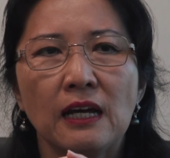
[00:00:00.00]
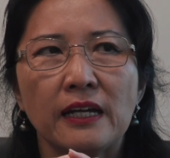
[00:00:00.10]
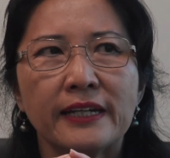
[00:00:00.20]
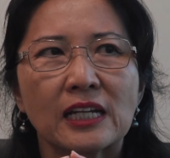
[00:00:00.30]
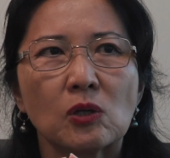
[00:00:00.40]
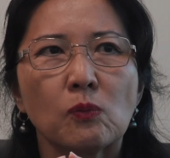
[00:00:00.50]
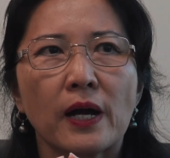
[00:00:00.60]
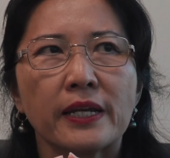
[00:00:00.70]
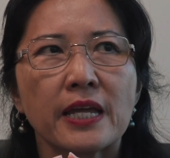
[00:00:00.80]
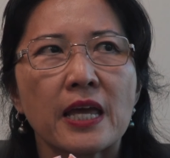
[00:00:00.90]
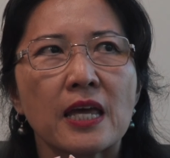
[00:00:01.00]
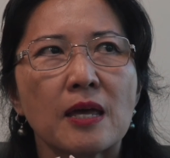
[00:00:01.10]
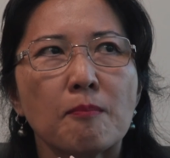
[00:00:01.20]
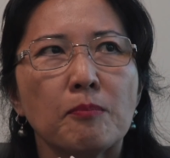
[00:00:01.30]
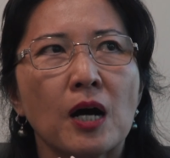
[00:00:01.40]
Another one
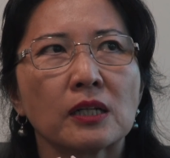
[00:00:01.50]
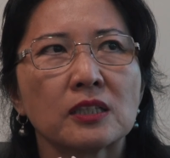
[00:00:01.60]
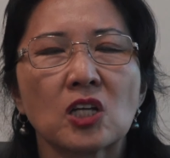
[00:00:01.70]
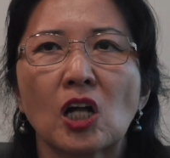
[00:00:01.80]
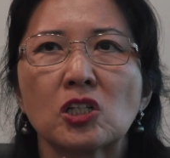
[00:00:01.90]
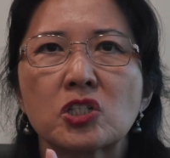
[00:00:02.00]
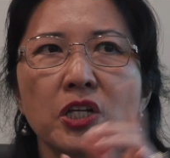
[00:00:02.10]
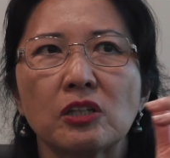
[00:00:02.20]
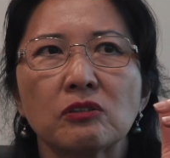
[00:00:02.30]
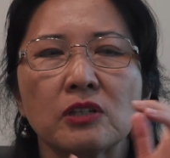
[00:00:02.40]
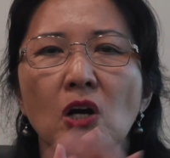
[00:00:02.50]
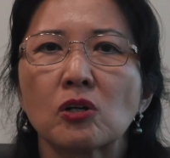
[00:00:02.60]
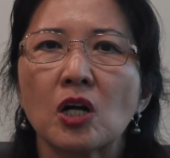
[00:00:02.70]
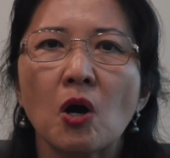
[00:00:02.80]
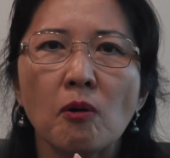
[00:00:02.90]
bought a Dollar General in
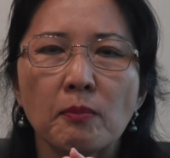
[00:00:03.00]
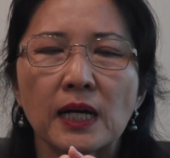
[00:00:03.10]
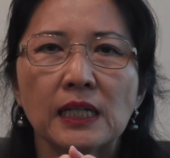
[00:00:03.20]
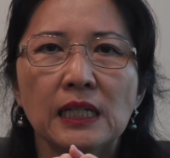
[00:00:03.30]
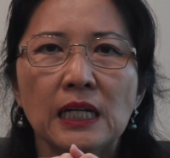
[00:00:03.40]
Oklahoma.